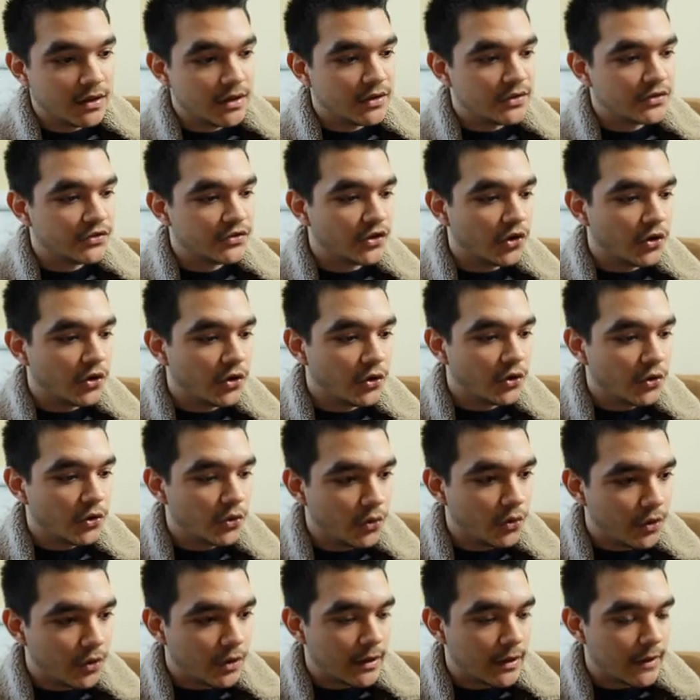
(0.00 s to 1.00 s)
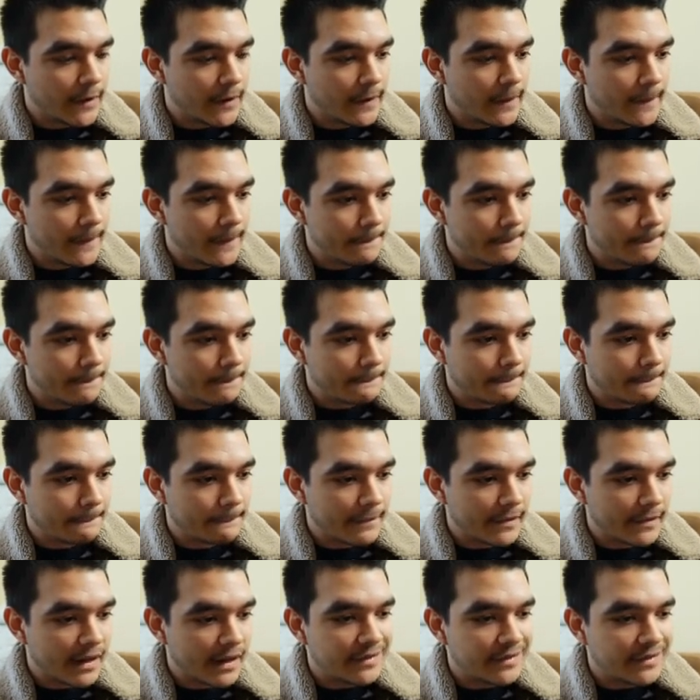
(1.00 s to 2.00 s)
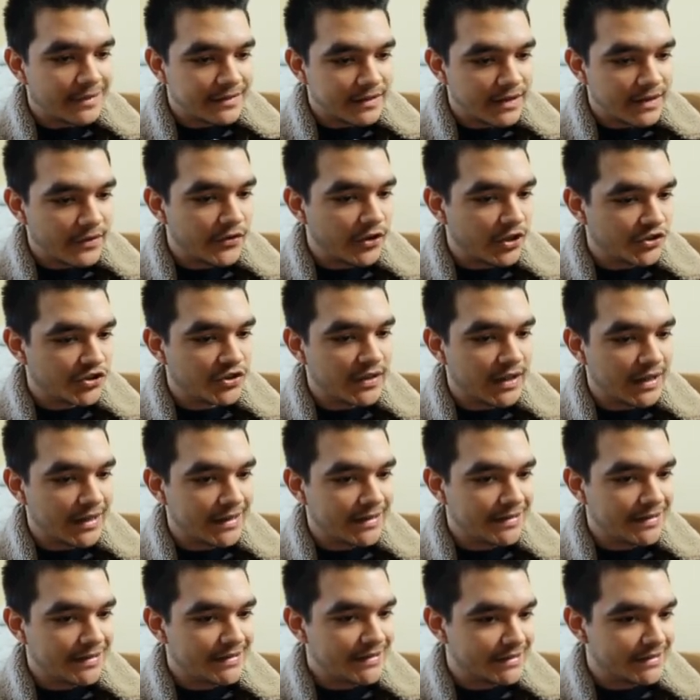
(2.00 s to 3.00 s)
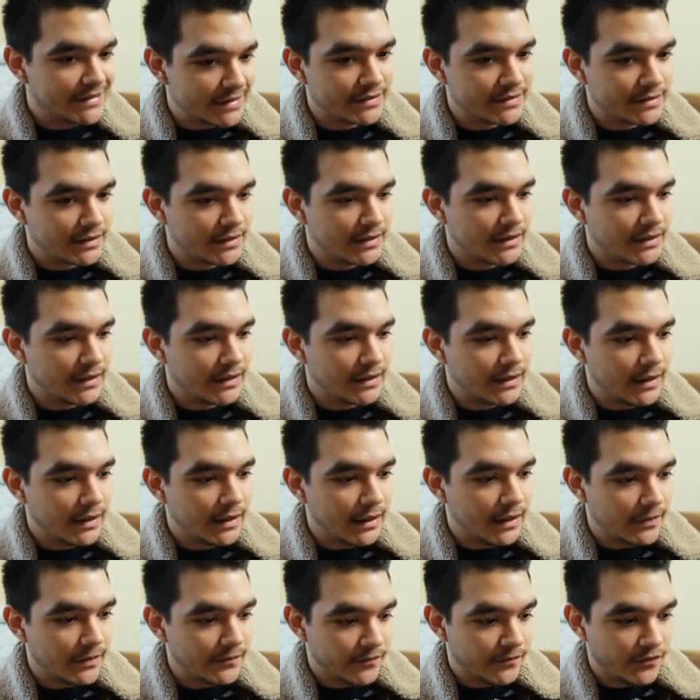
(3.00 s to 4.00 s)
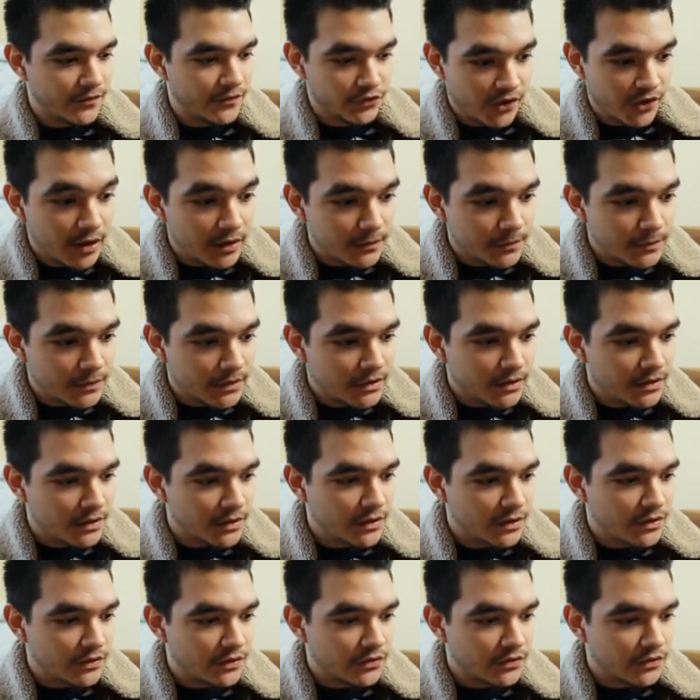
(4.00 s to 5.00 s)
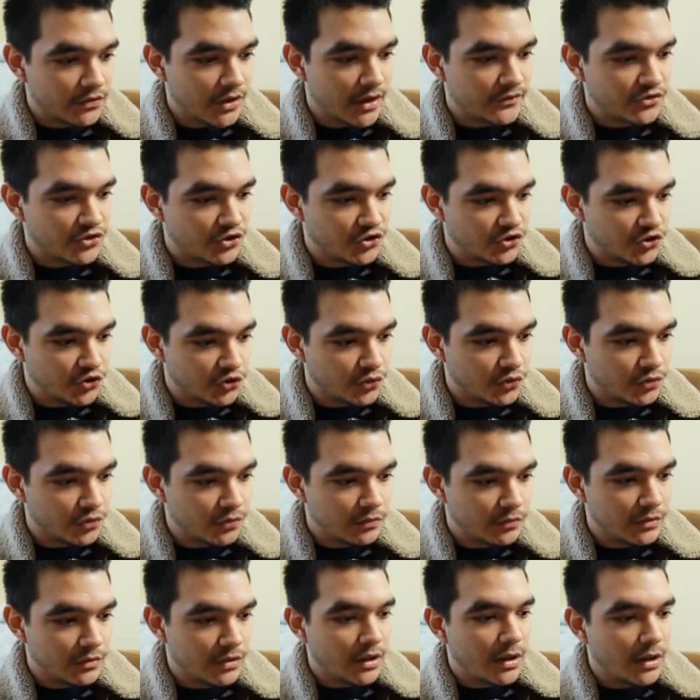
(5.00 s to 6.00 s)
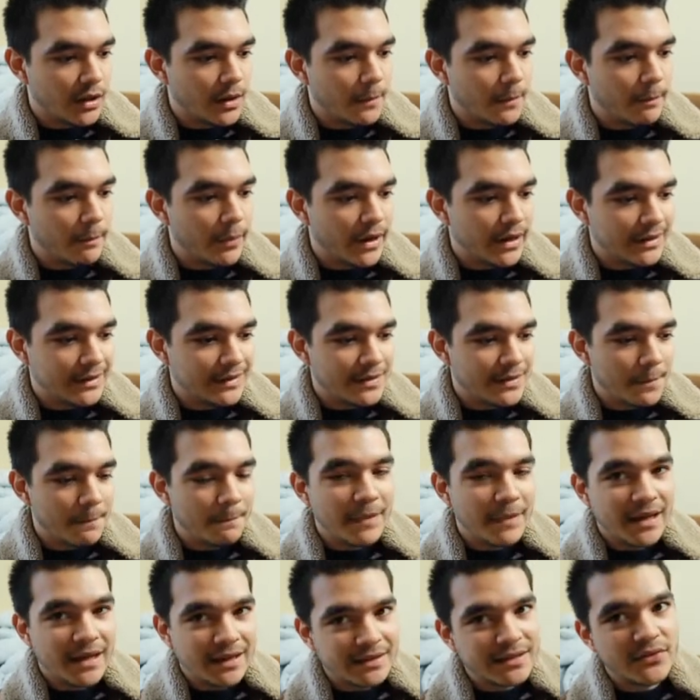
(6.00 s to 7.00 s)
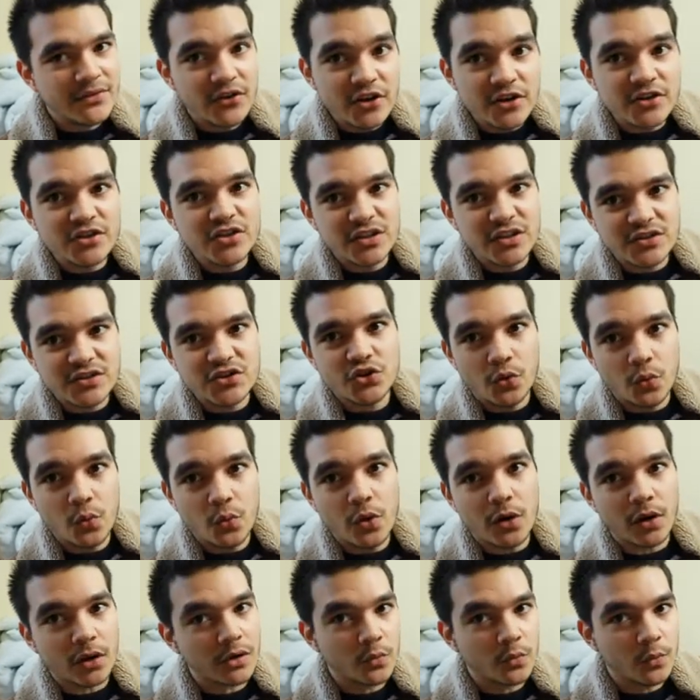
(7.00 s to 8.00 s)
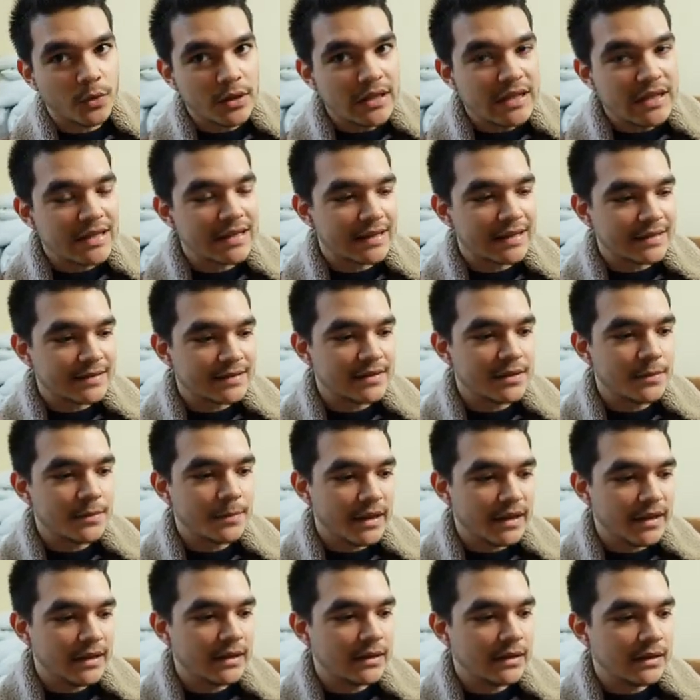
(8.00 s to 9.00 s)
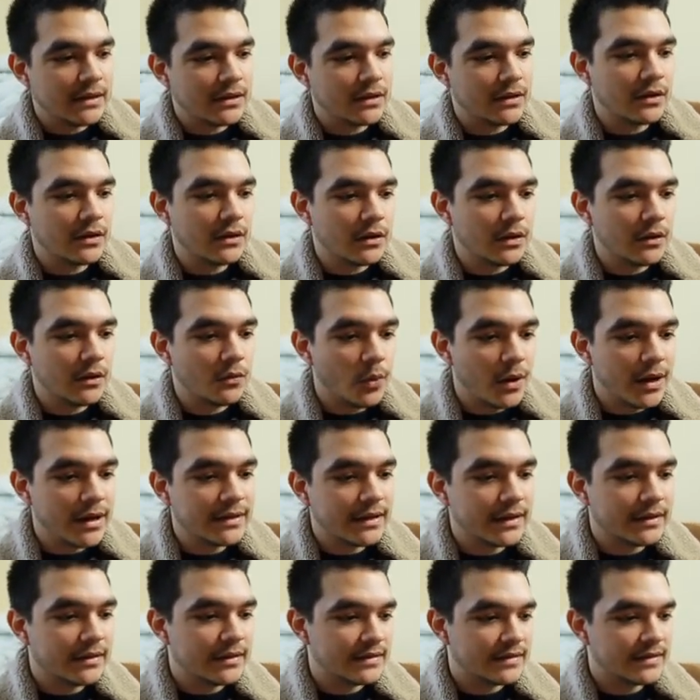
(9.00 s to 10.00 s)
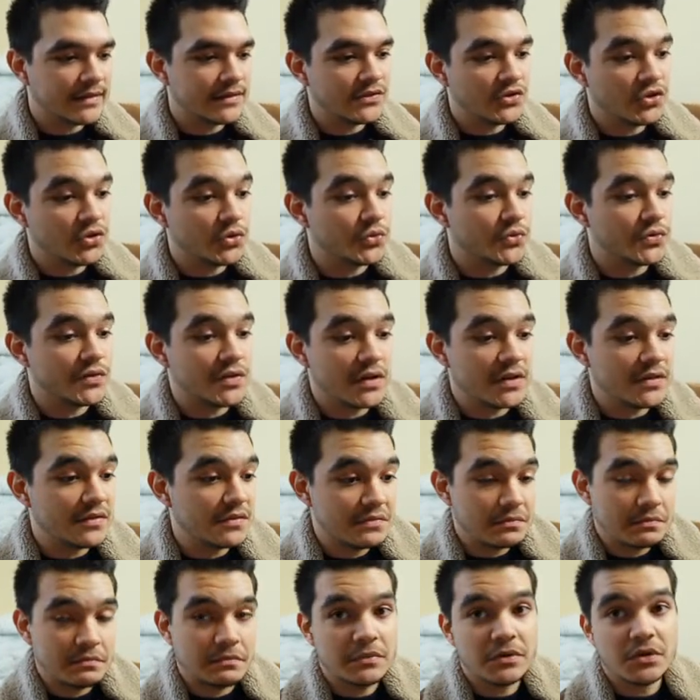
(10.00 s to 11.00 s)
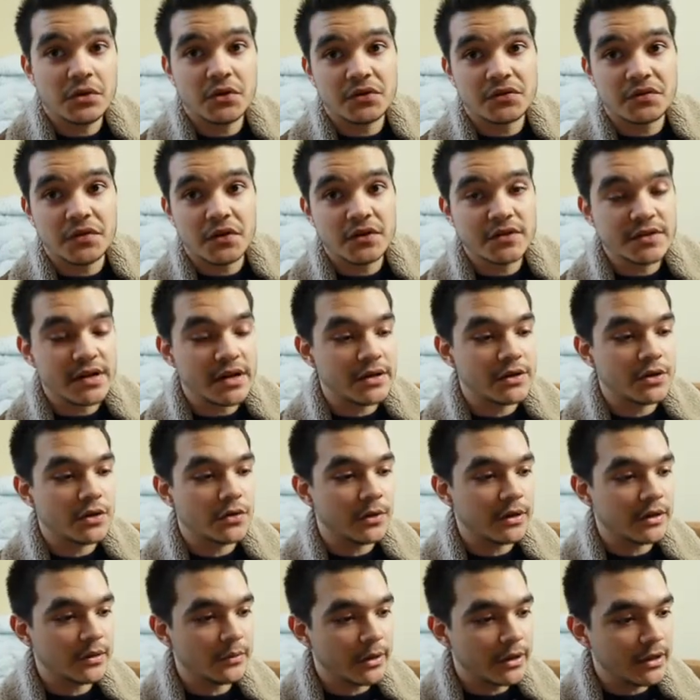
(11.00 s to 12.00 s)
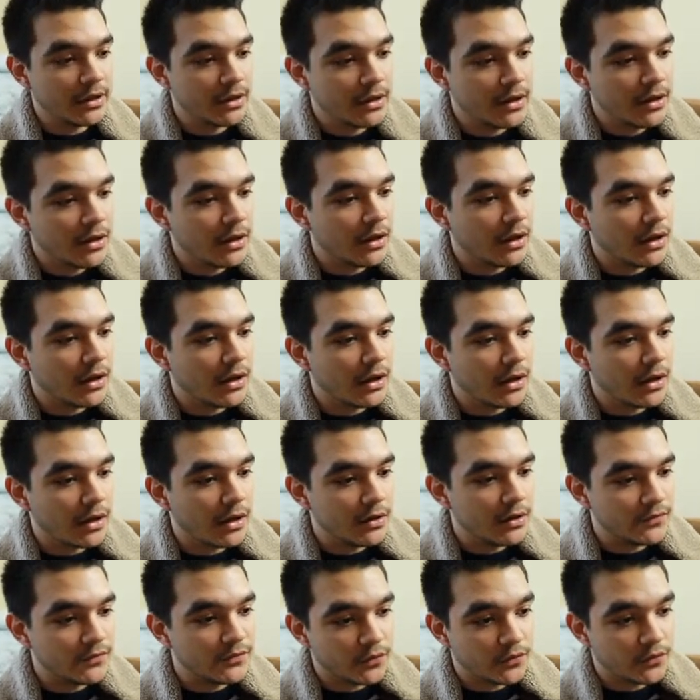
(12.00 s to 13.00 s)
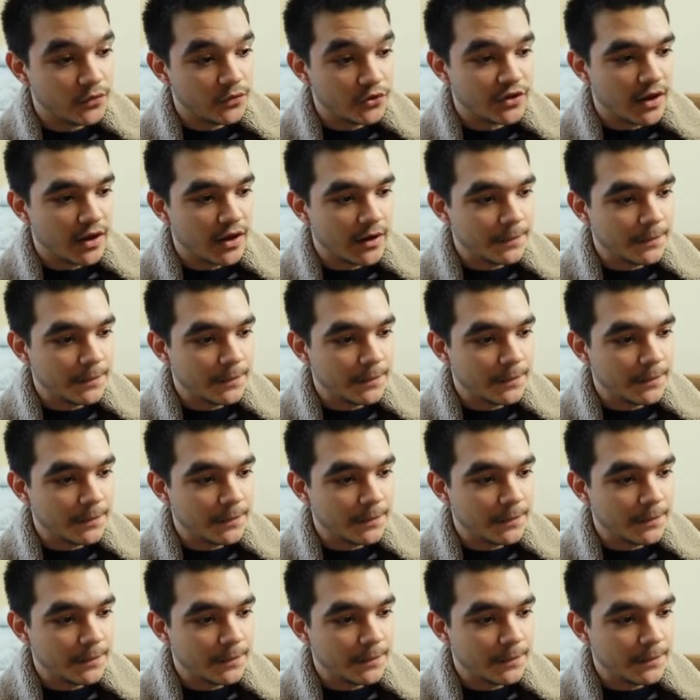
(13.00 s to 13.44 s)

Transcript: so, and that's a definition that exists in Fusha. So you have to do, but the main definition is to work. Really, that's the main way that this is used, as far as I know anyway, for Fusha.